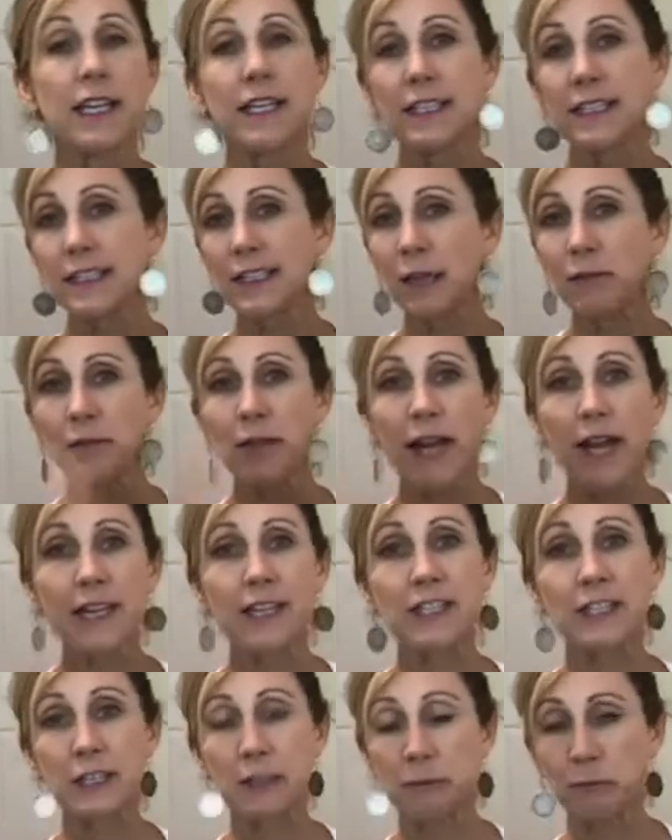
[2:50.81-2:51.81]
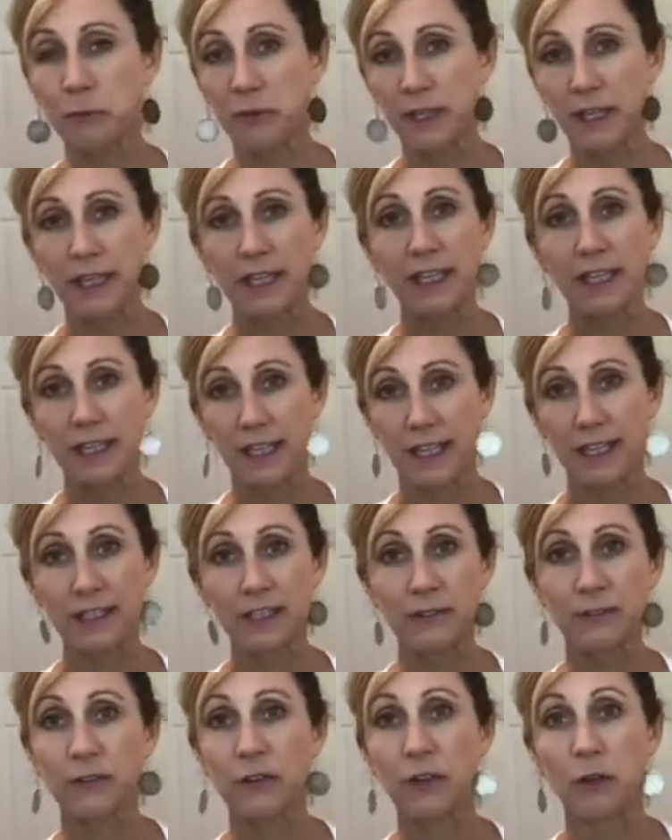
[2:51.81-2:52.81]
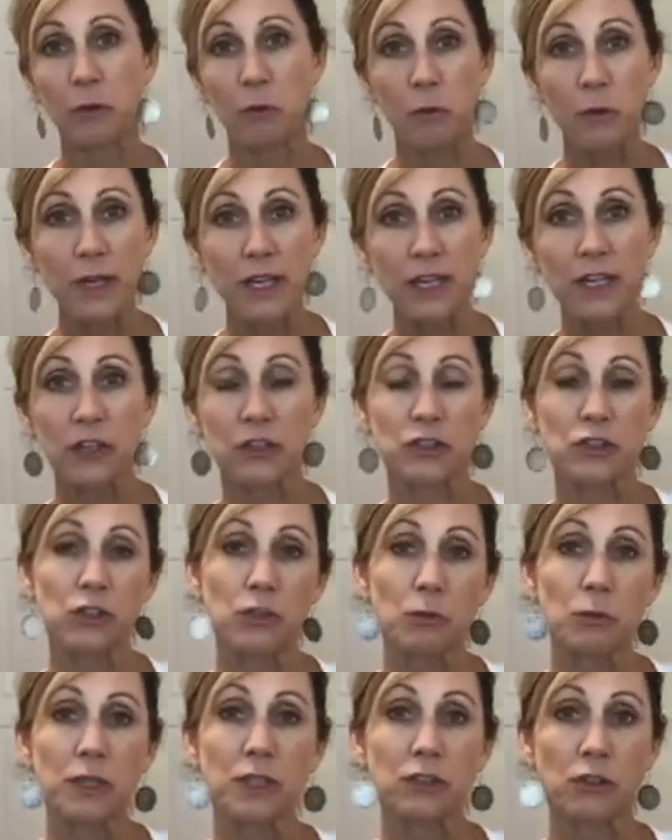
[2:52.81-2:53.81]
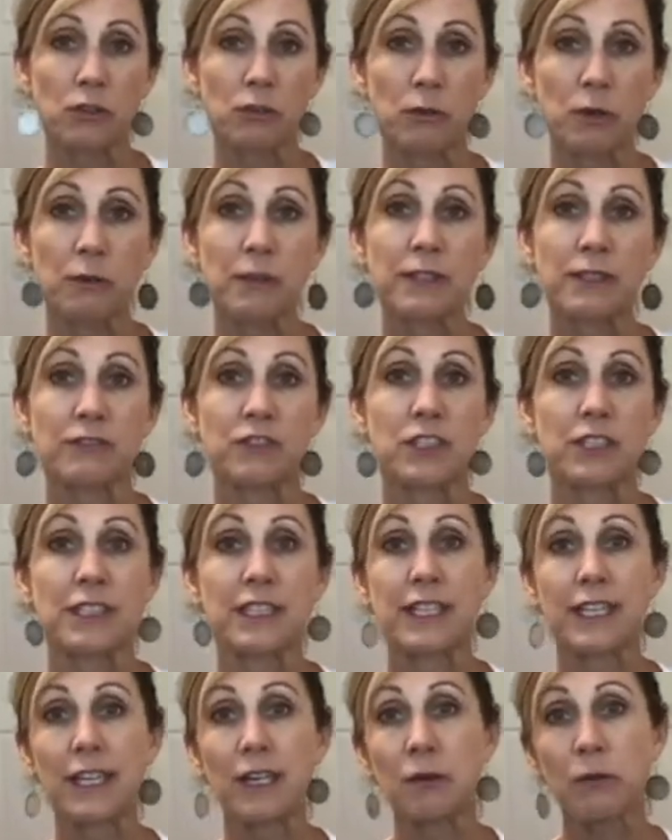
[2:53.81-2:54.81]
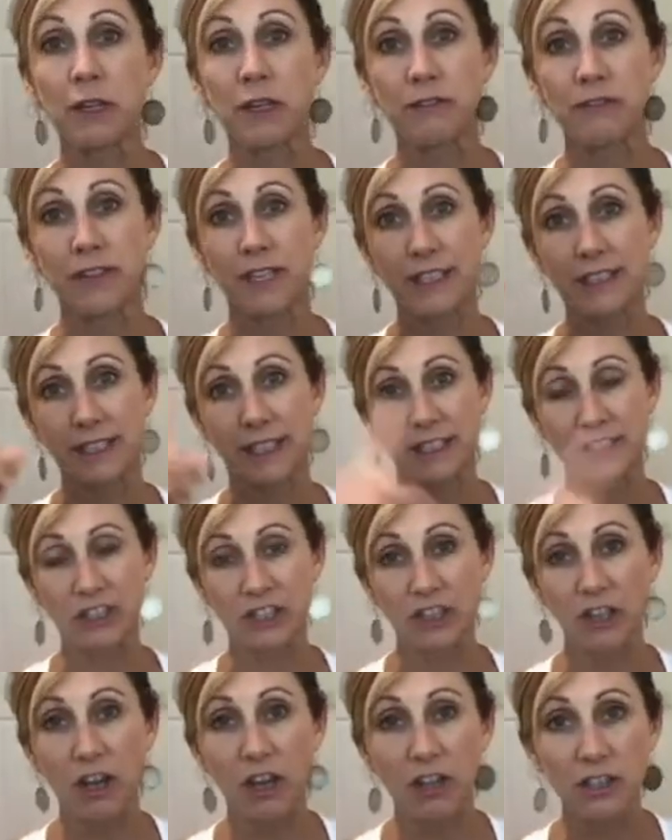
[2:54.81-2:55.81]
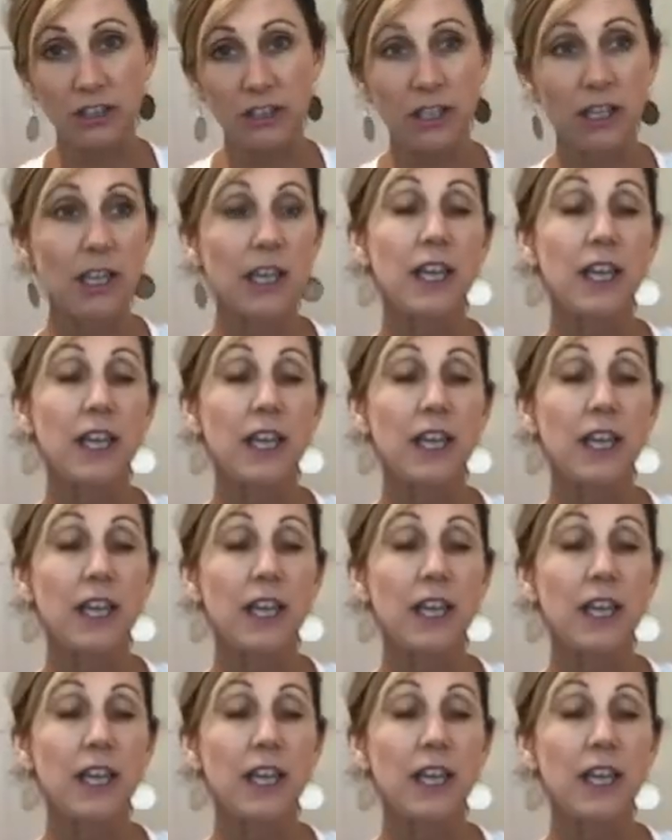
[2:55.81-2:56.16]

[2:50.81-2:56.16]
some kind of spring cleanse for a week or two weeks or three weeks of just getting rid of things like salt,